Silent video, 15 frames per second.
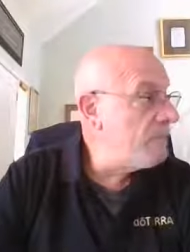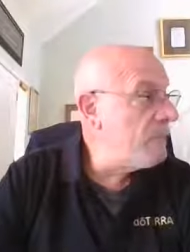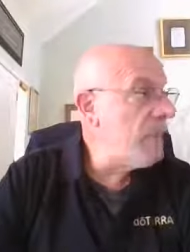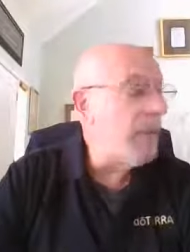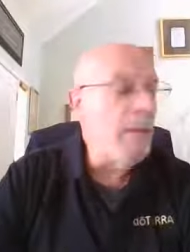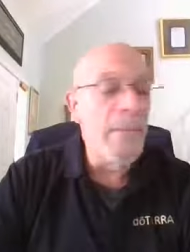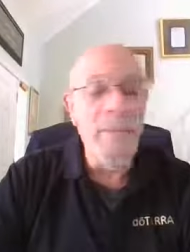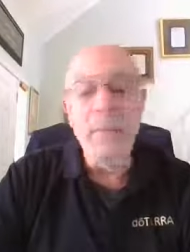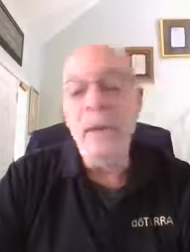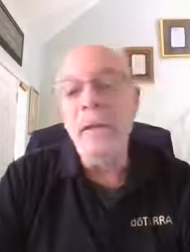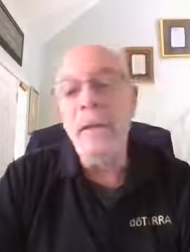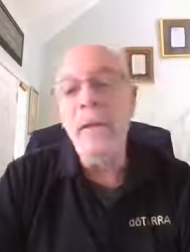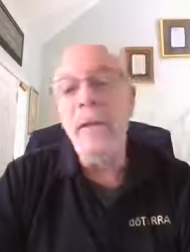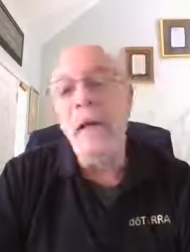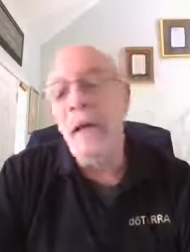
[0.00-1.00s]
Yeah,
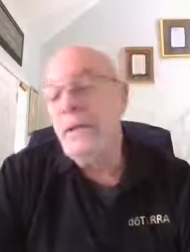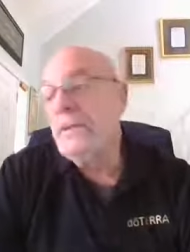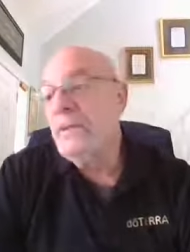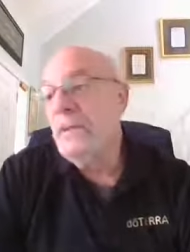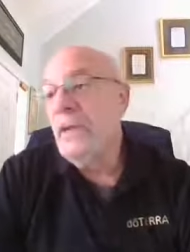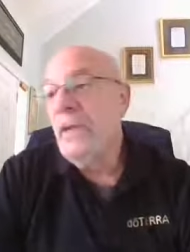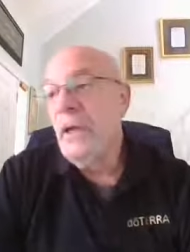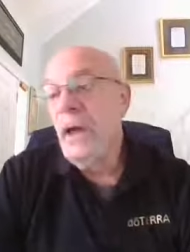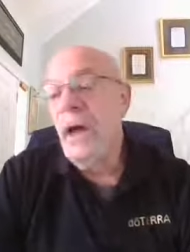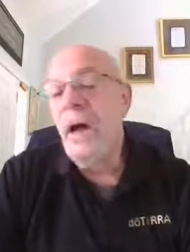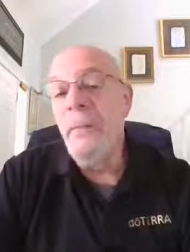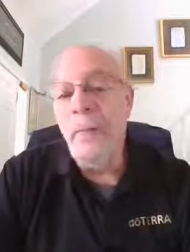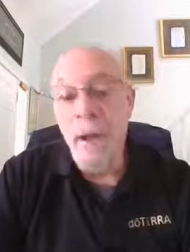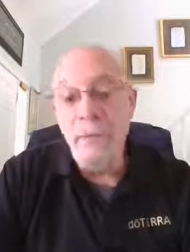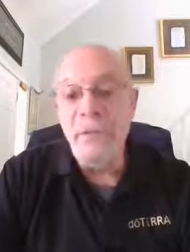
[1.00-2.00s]
man. Yes,
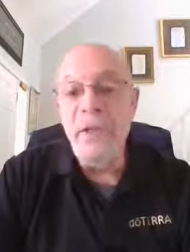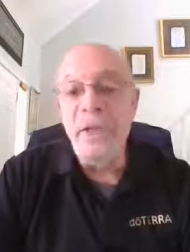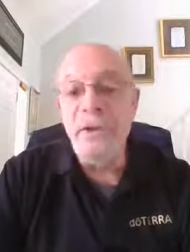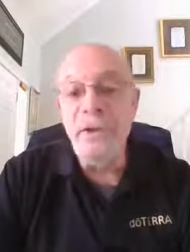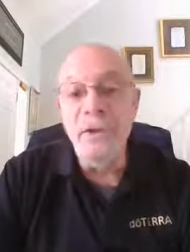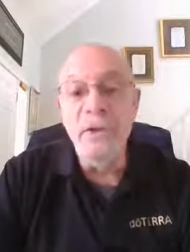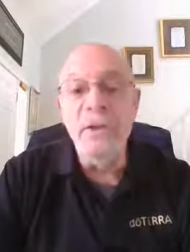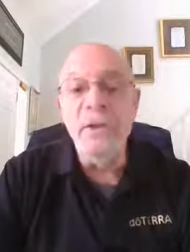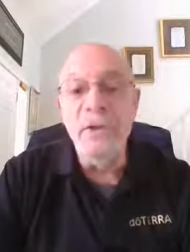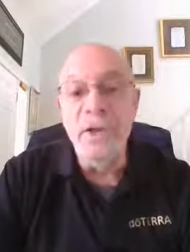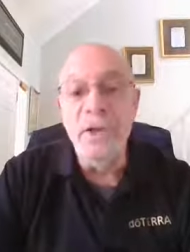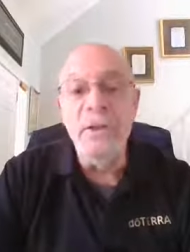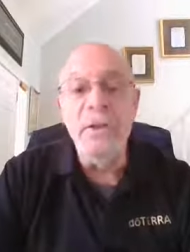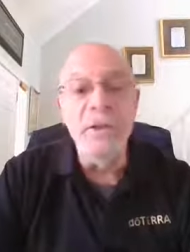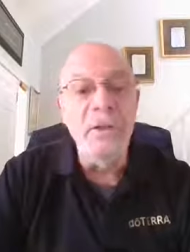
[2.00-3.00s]
um, I was actually
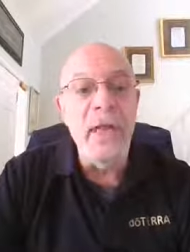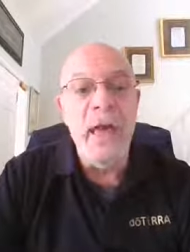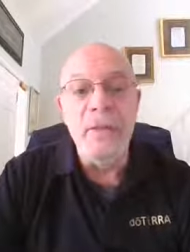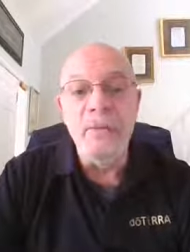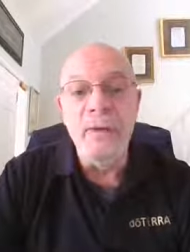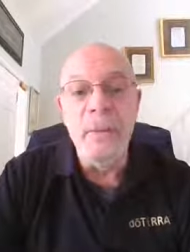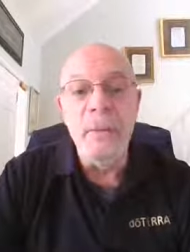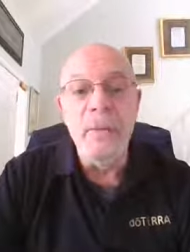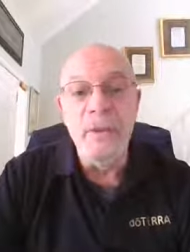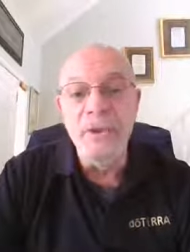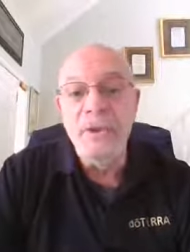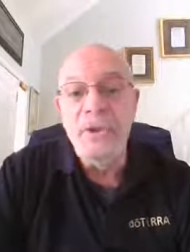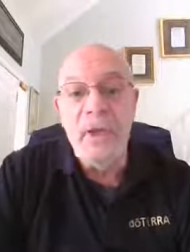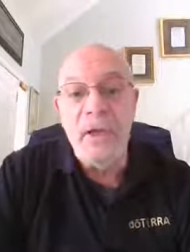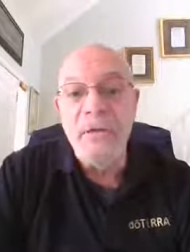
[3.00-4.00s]
using it to lather up and
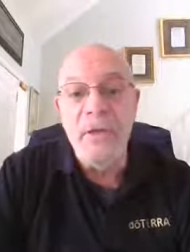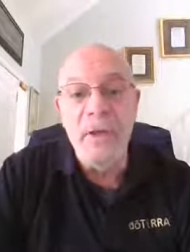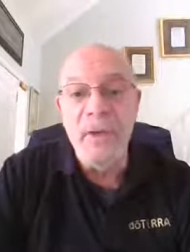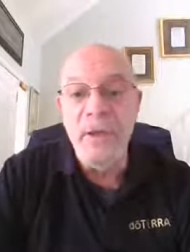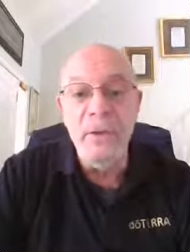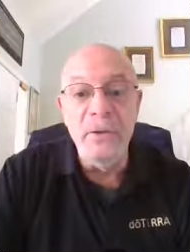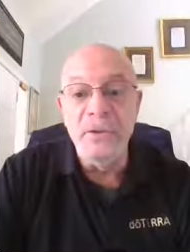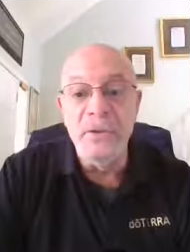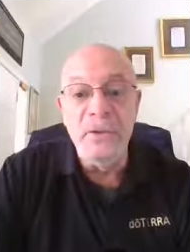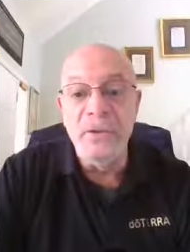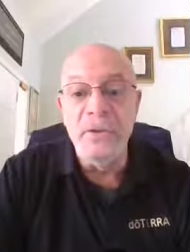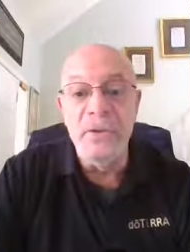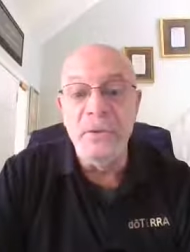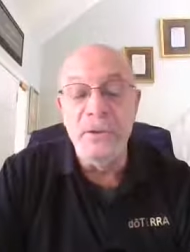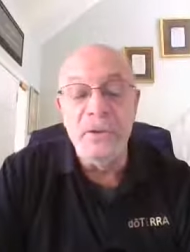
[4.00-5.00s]
then shaving. It was
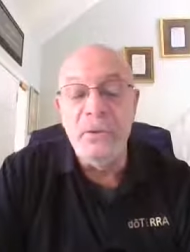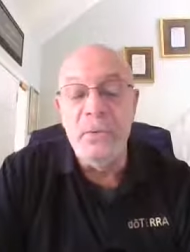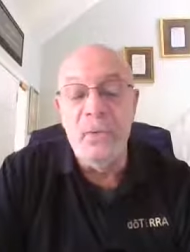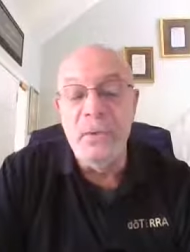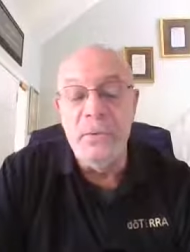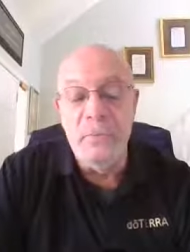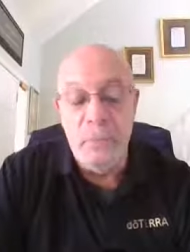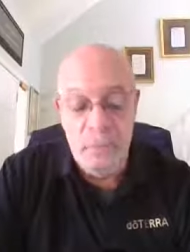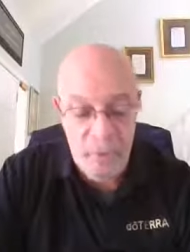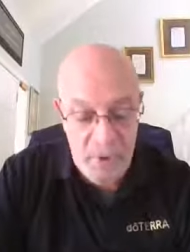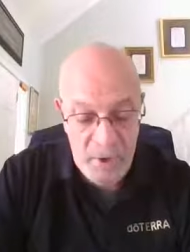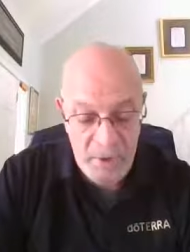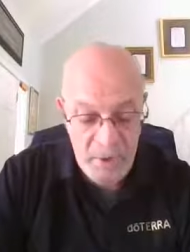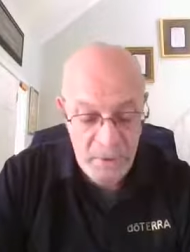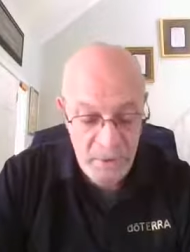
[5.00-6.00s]
just just a wonderful
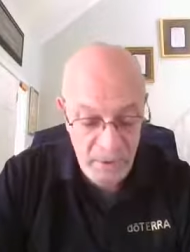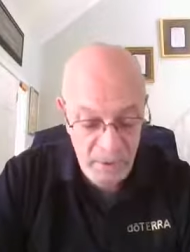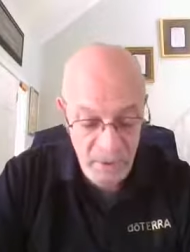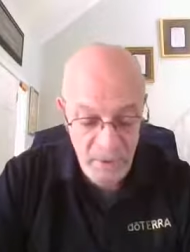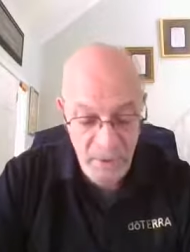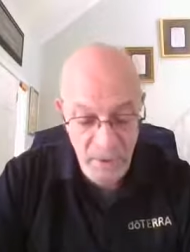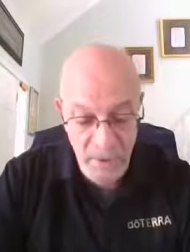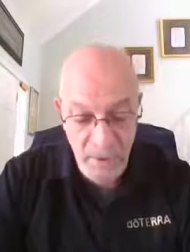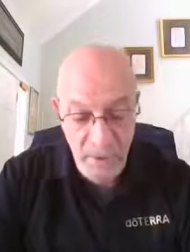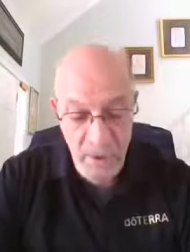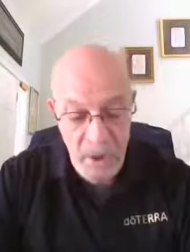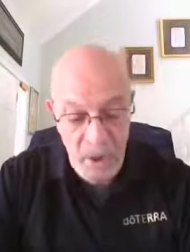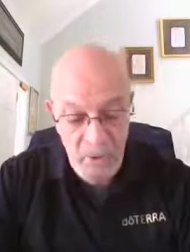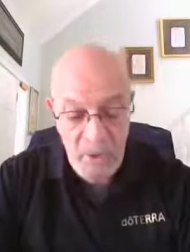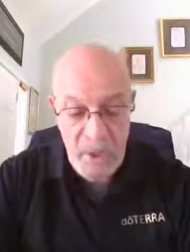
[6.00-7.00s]
product.
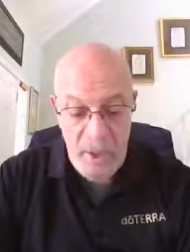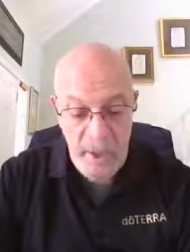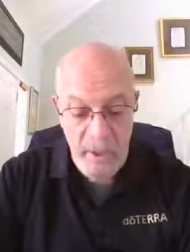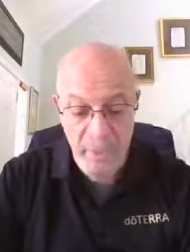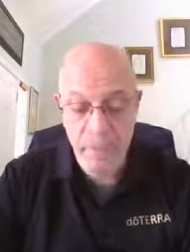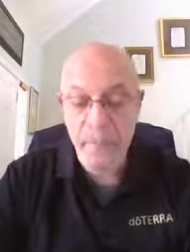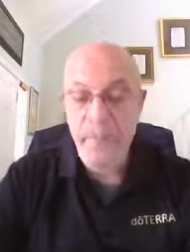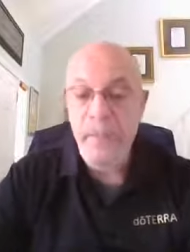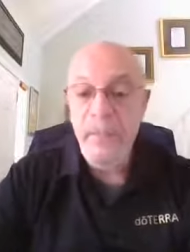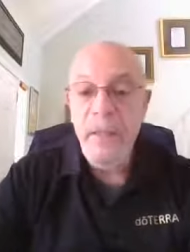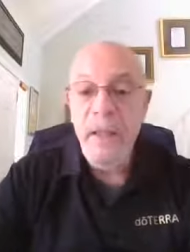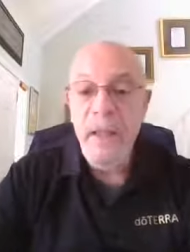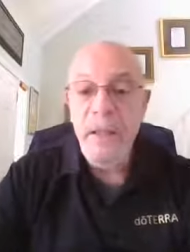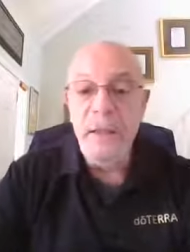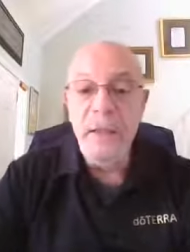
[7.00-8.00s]
Okay,
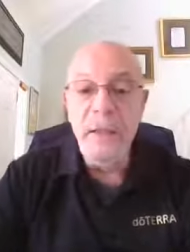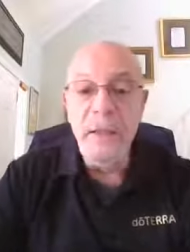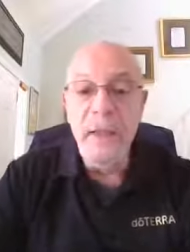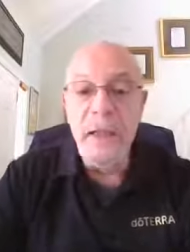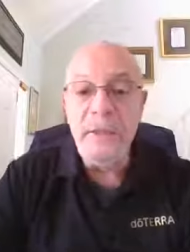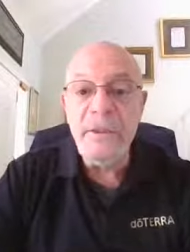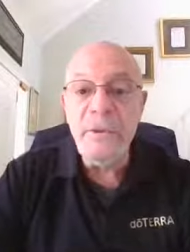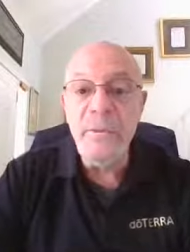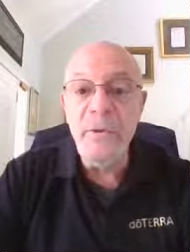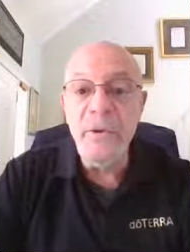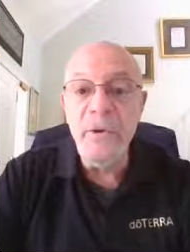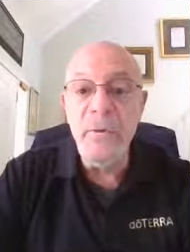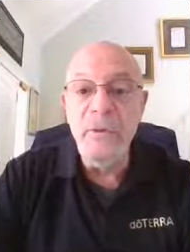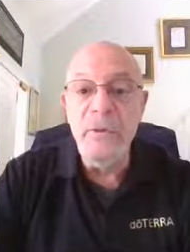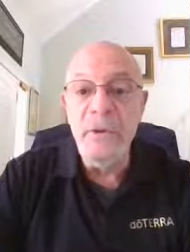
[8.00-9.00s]
let's
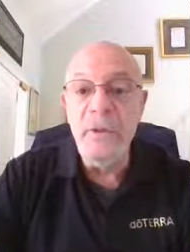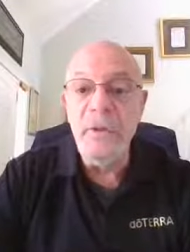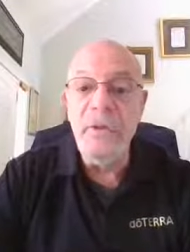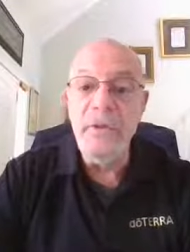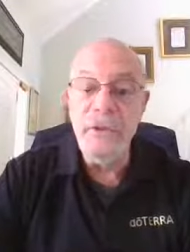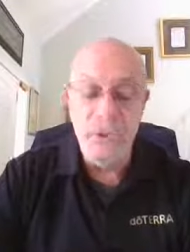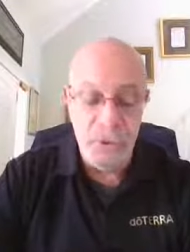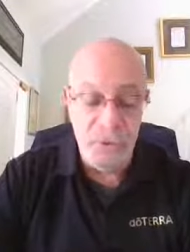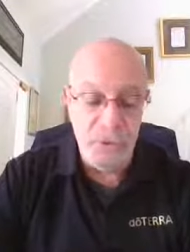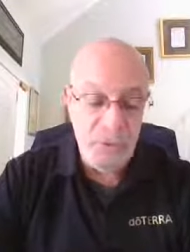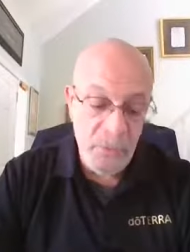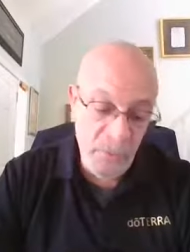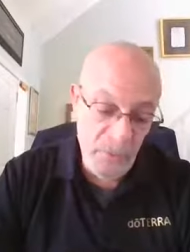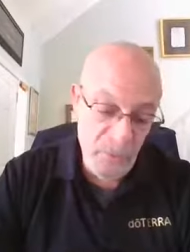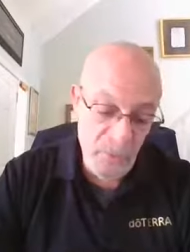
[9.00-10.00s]
move into
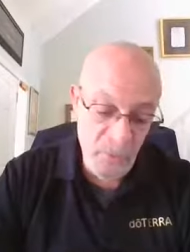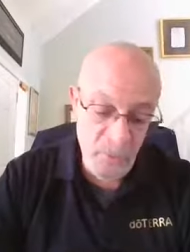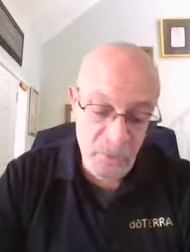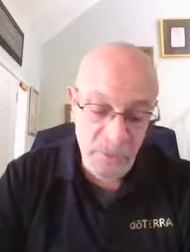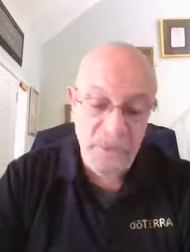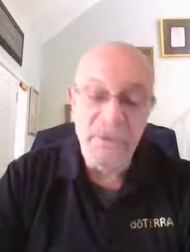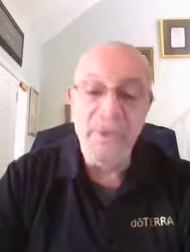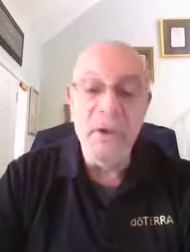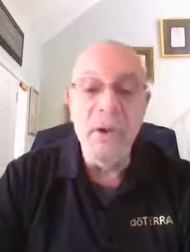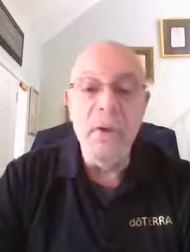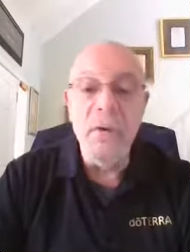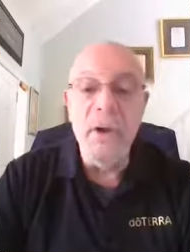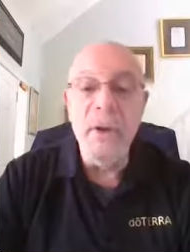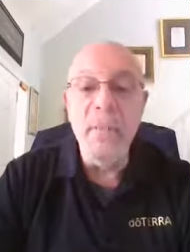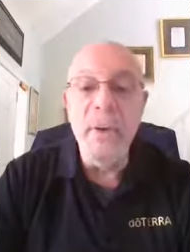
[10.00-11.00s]
June. What's so
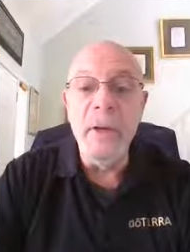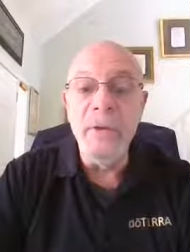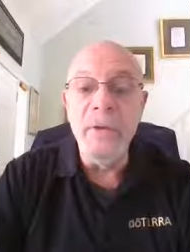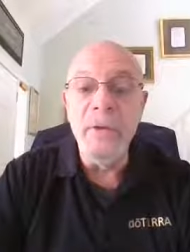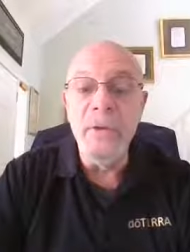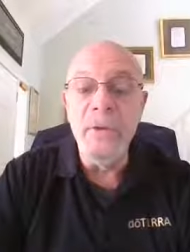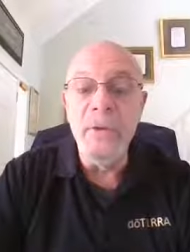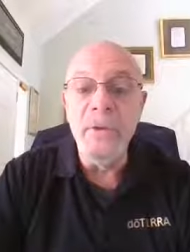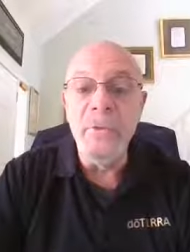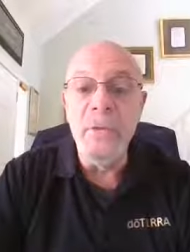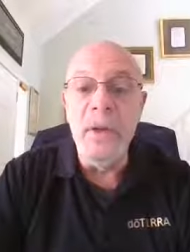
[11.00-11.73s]
great about June?